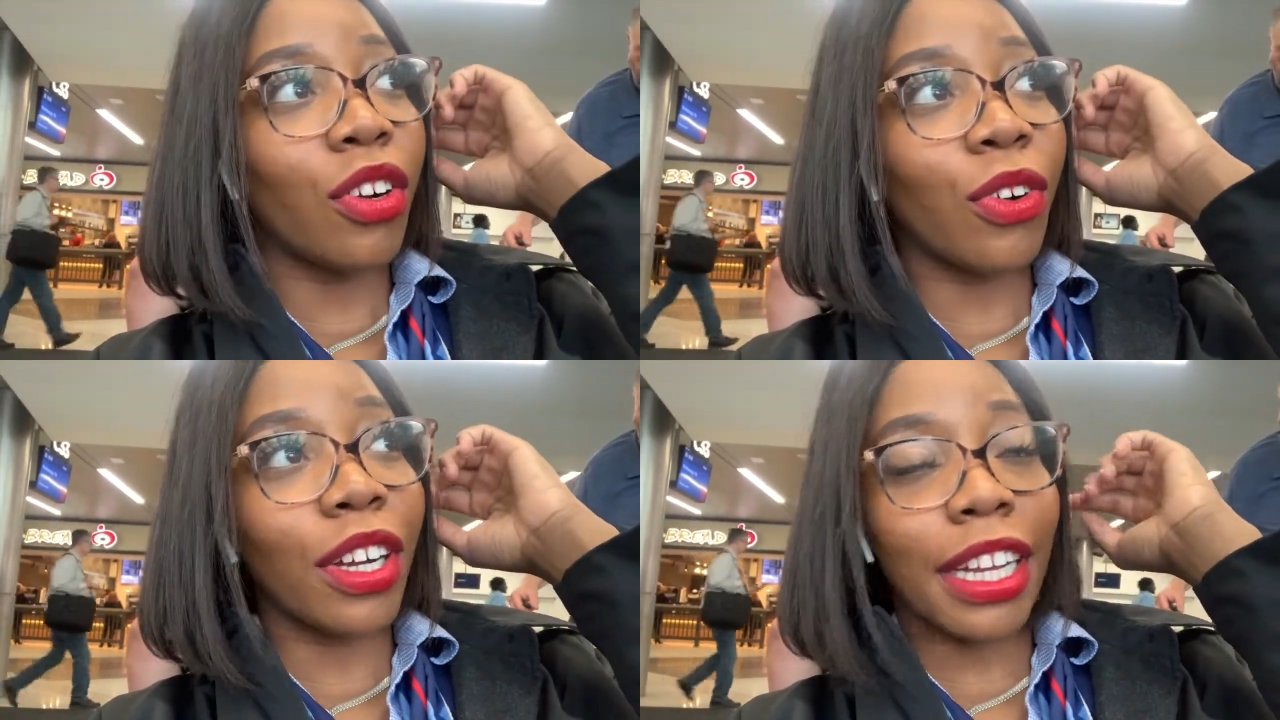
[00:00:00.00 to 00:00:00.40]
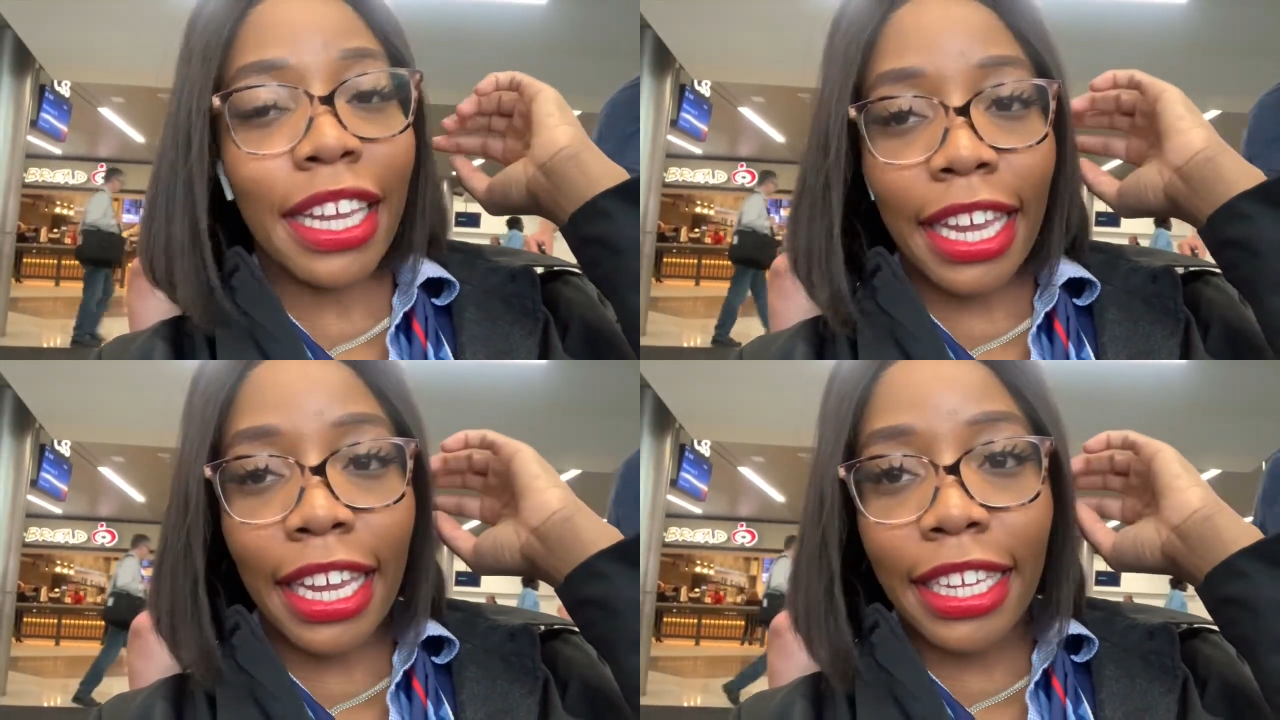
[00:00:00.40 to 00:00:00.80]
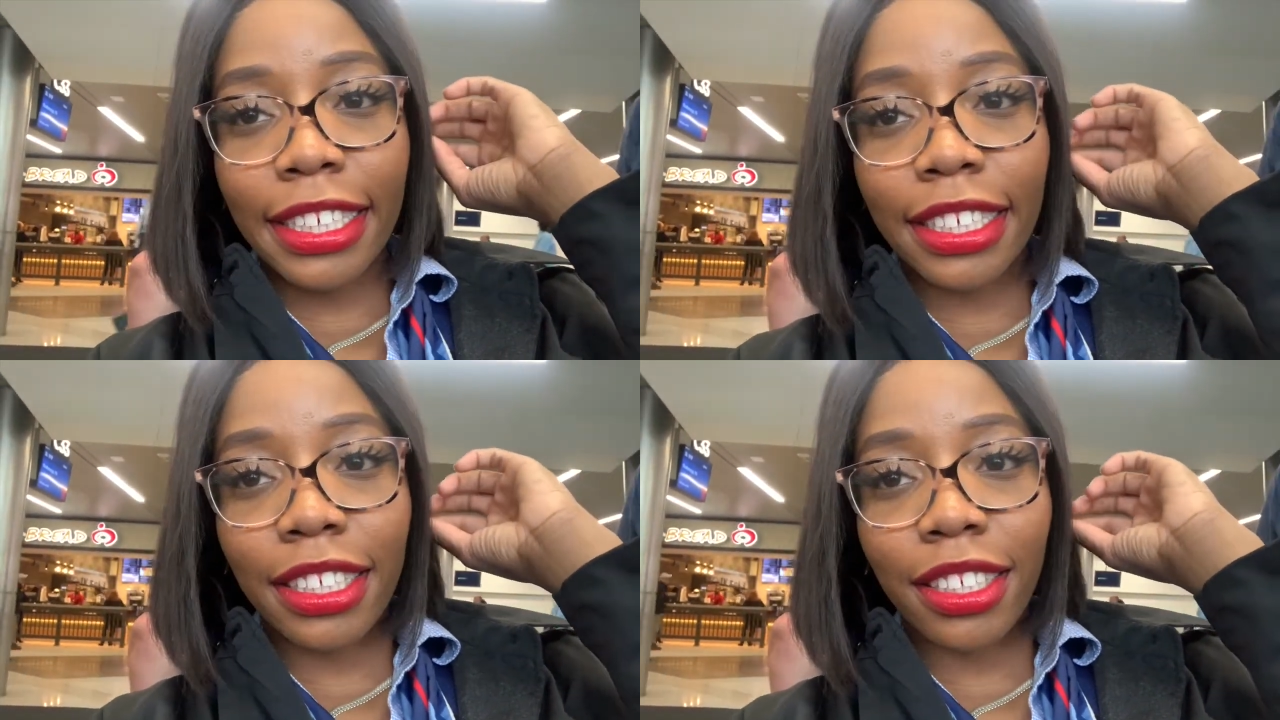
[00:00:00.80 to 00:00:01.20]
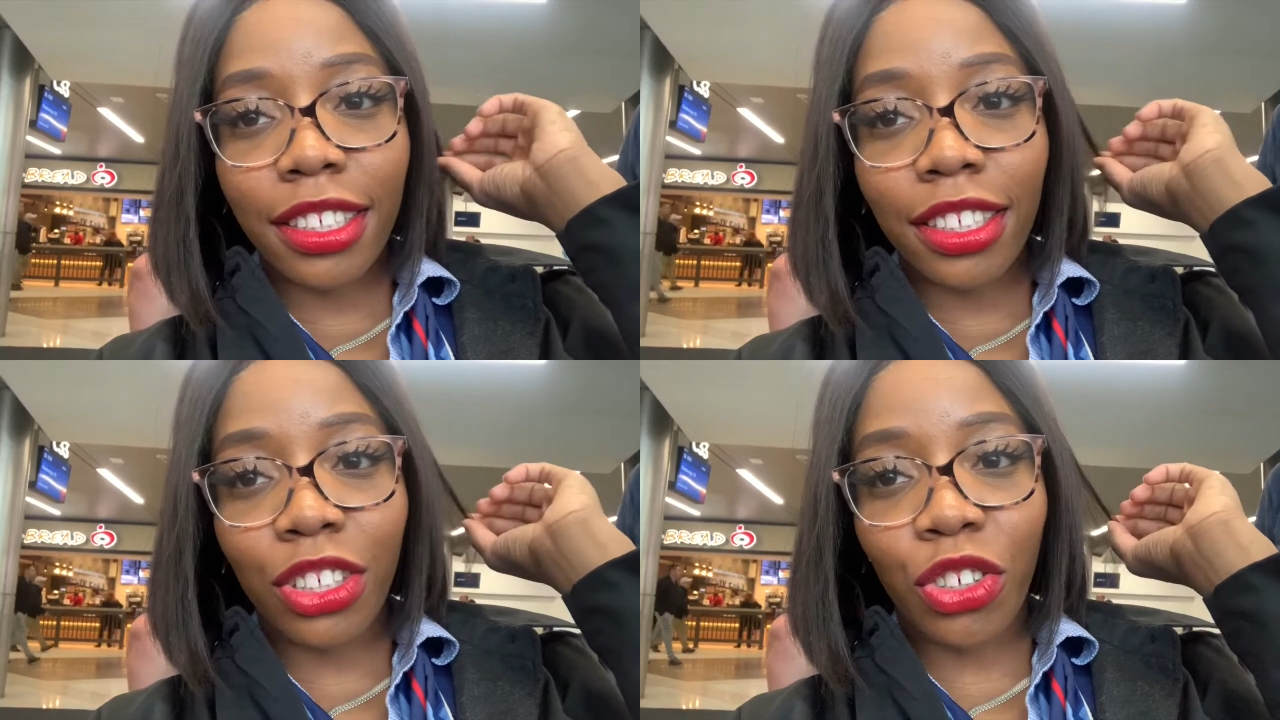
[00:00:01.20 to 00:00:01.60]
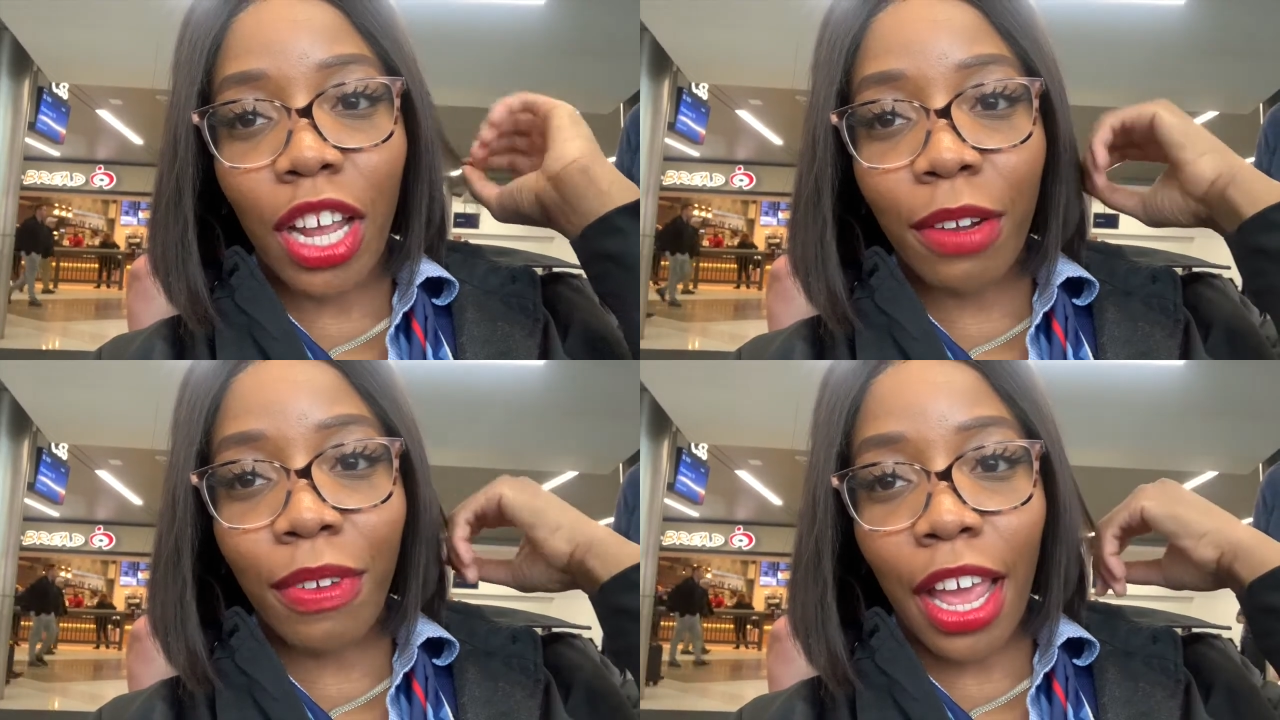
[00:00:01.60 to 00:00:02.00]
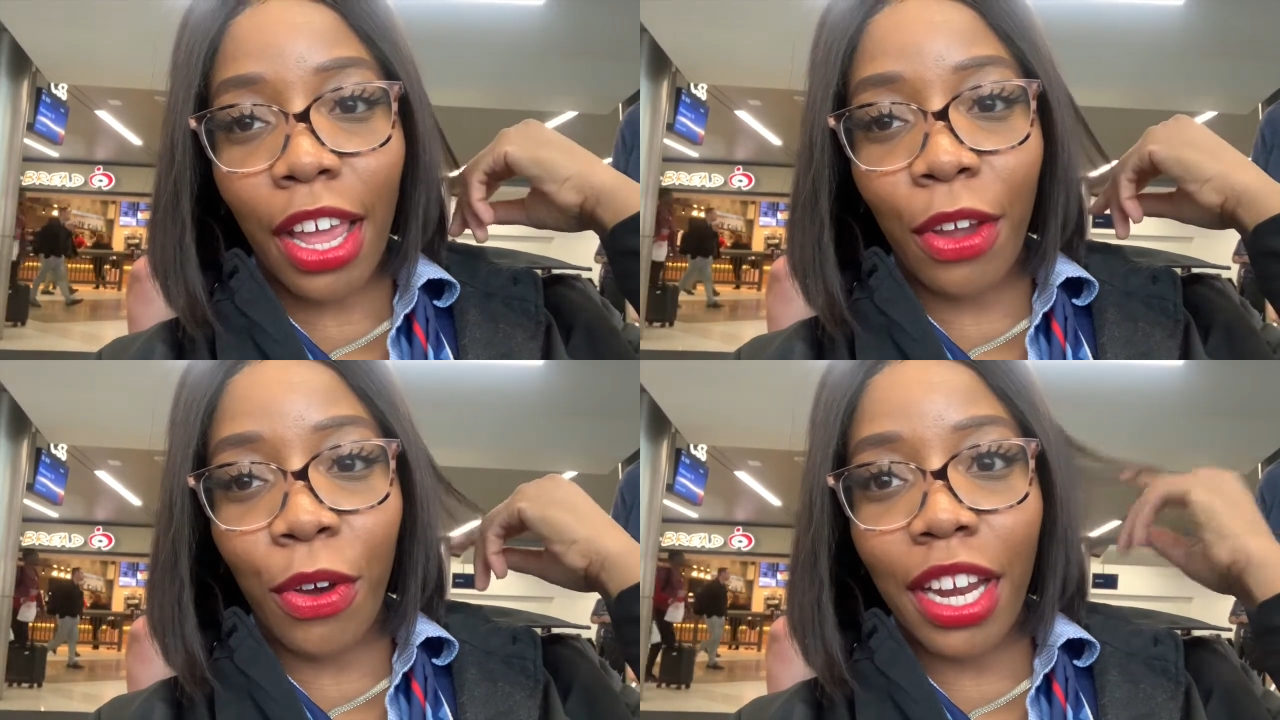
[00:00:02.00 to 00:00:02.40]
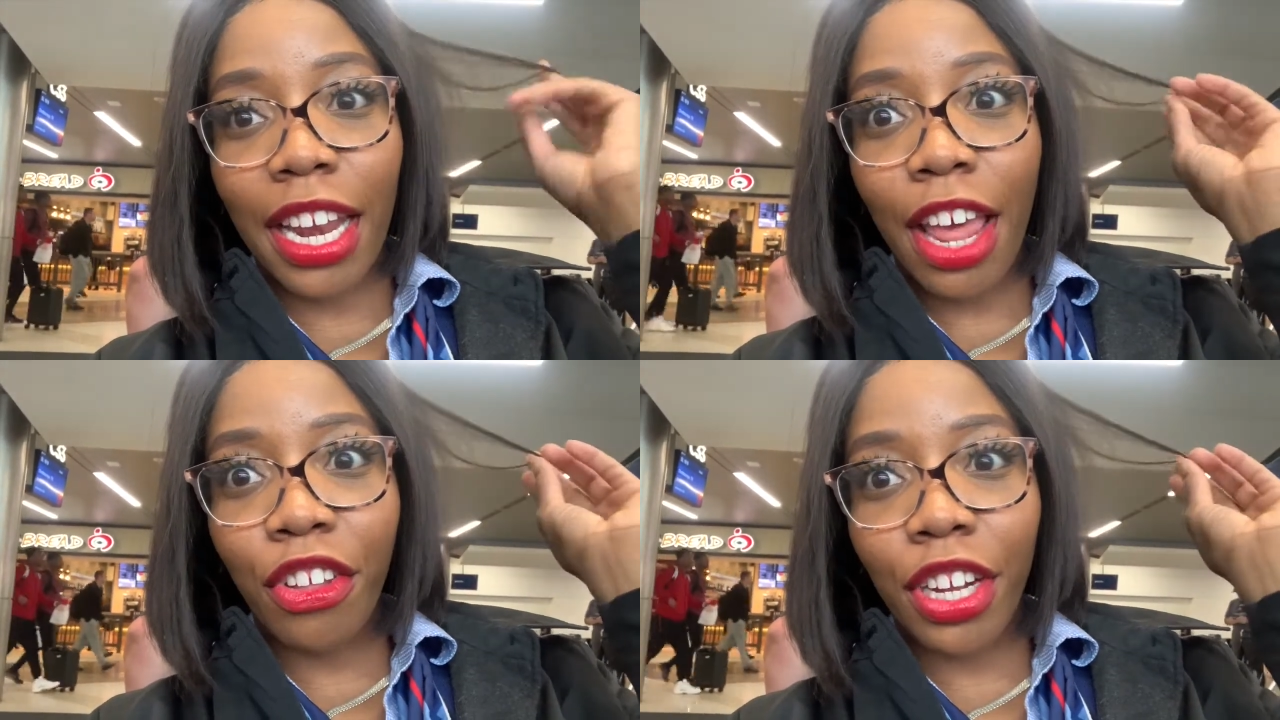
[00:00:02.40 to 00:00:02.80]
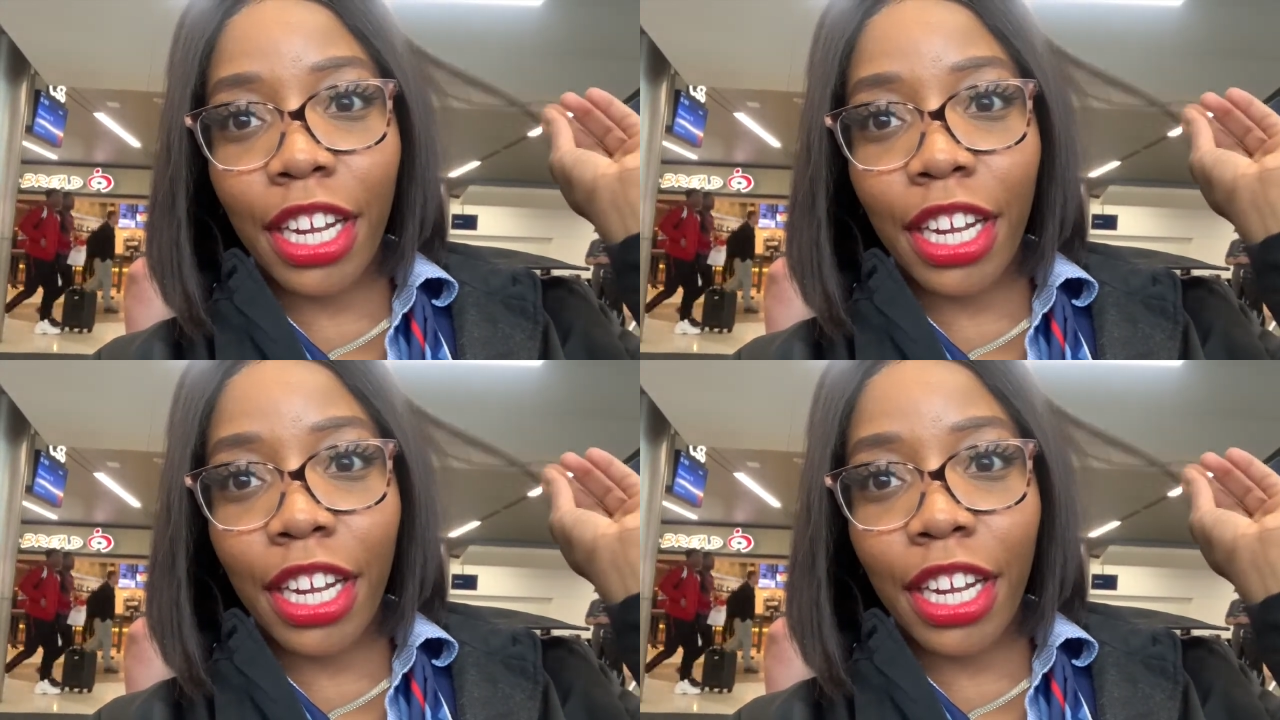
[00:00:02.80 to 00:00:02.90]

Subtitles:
or gate to try to fly on another